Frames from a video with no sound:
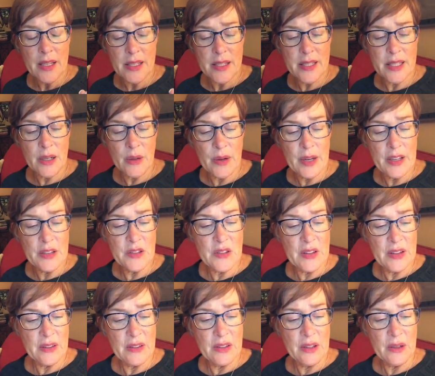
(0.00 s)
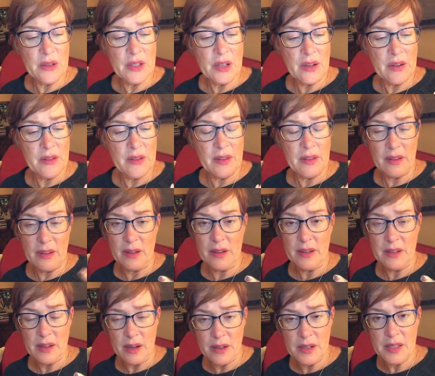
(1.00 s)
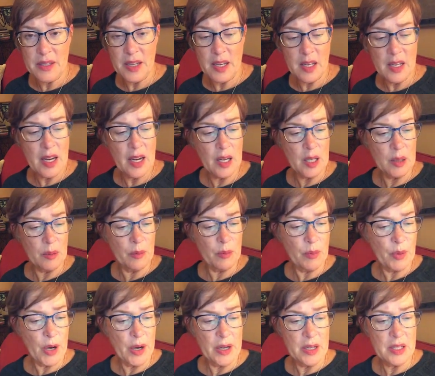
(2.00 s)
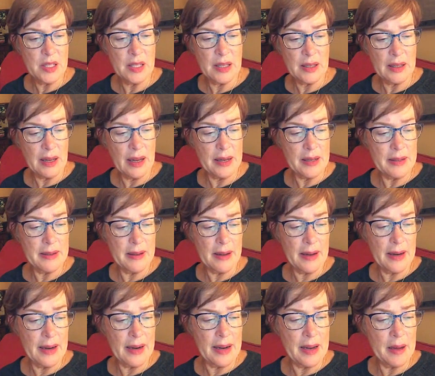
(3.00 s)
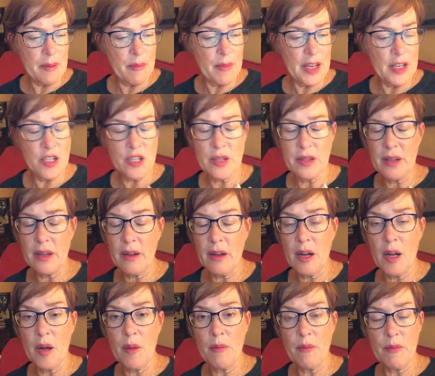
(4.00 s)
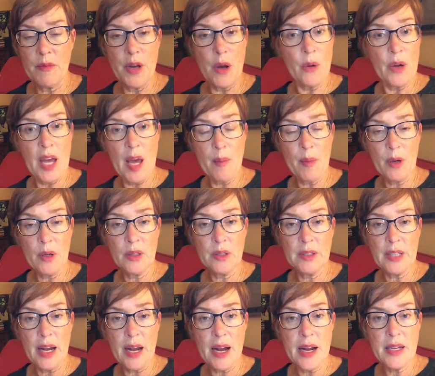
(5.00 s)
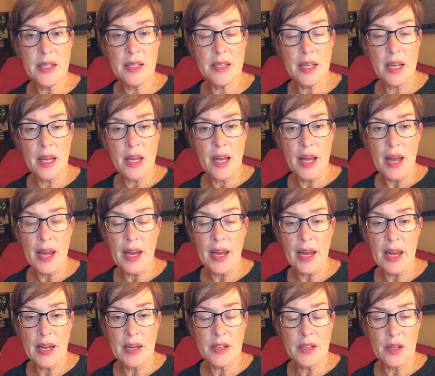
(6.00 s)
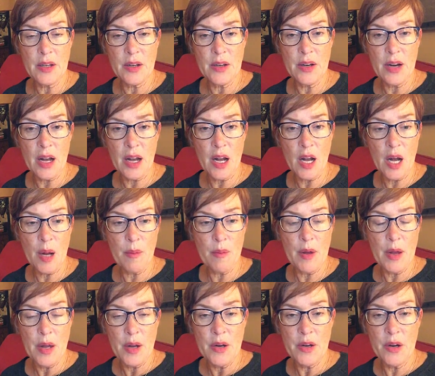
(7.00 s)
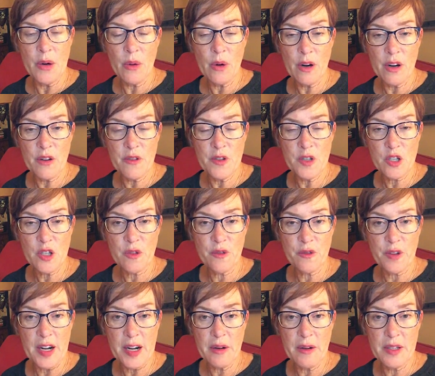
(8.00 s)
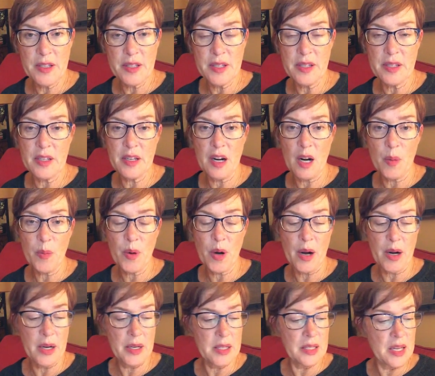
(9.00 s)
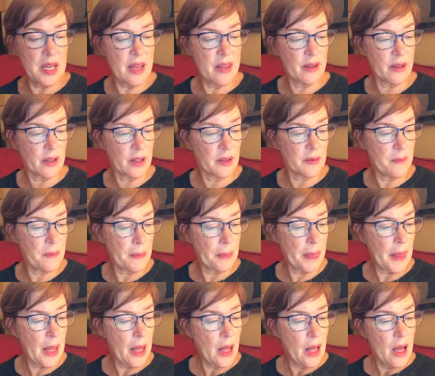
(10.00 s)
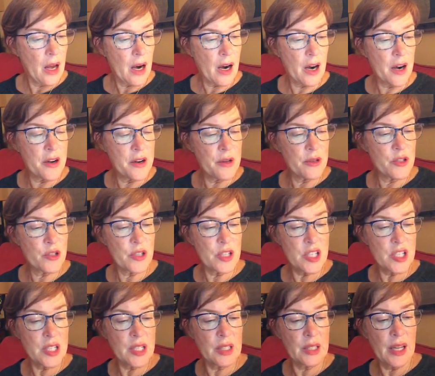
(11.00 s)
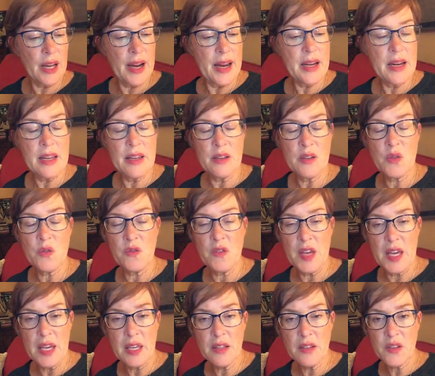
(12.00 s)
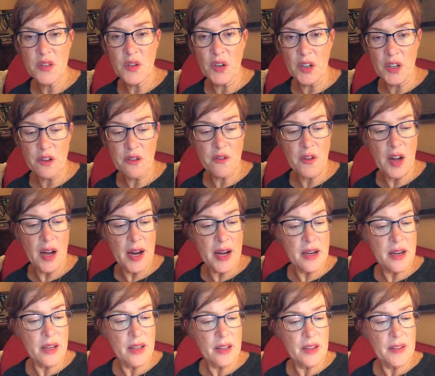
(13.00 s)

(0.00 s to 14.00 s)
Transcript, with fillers: so as, uh, those are our, our skincare products. Like I, I mentioned that um, no chemical dyes and um, no artificial fragrances in our products either. Our nutrition line is vegan certified